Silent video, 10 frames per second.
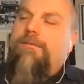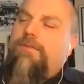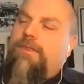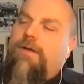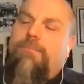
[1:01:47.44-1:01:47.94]

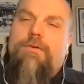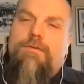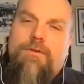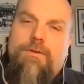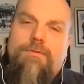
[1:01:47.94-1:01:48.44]
Number
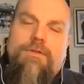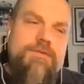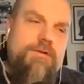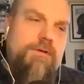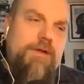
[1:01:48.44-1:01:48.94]
two,
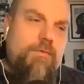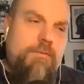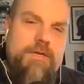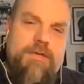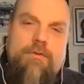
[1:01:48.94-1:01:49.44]
there's a great
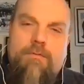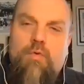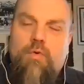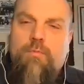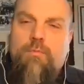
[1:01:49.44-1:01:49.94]
woman in your
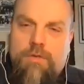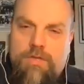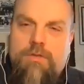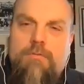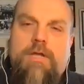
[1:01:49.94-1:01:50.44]
room
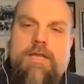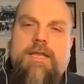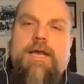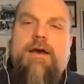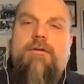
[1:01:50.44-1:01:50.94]
with you right
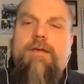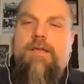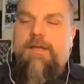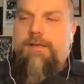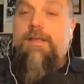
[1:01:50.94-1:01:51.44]
now,
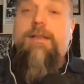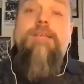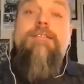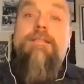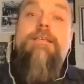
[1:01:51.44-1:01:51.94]
and it
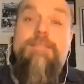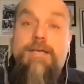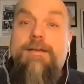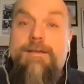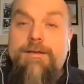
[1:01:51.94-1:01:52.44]
is
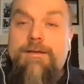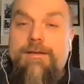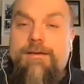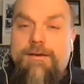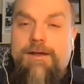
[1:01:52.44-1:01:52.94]
Lisa.
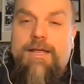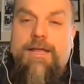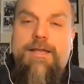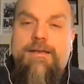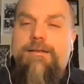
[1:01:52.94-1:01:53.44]

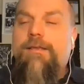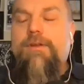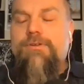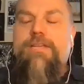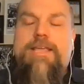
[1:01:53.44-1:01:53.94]
And
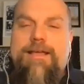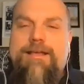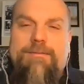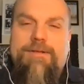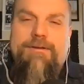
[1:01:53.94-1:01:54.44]
even though she can't
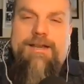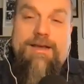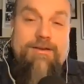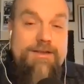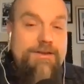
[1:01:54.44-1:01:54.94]
hear me right
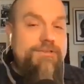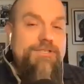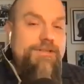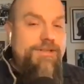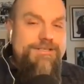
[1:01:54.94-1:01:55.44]
now, and I know
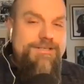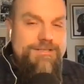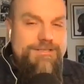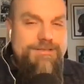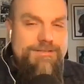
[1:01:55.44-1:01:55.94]
she
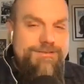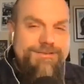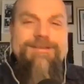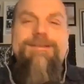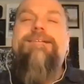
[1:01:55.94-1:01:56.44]
listens,
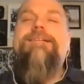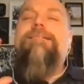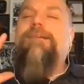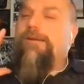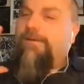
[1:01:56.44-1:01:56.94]

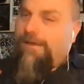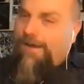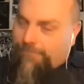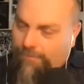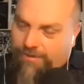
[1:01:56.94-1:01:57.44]

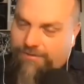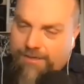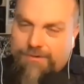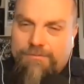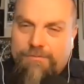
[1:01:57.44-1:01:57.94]
I want to
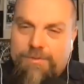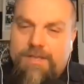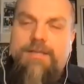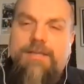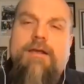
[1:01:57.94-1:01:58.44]
thank her for
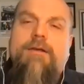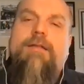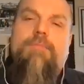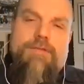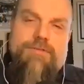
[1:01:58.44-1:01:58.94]
being there
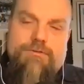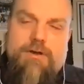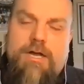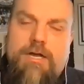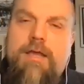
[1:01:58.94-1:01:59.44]
and being
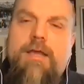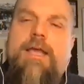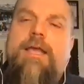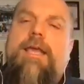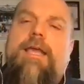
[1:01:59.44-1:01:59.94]
strong
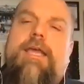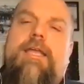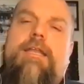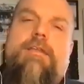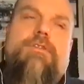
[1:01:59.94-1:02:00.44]

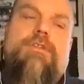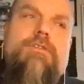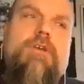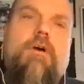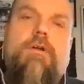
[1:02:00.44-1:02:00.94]
and
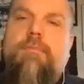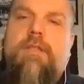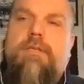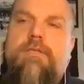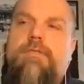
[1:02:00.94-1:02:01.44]
just
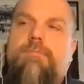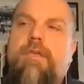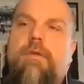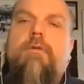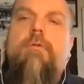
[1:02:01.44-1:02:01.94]
ultimately just
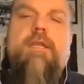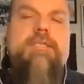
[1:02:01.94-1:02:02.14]
being a great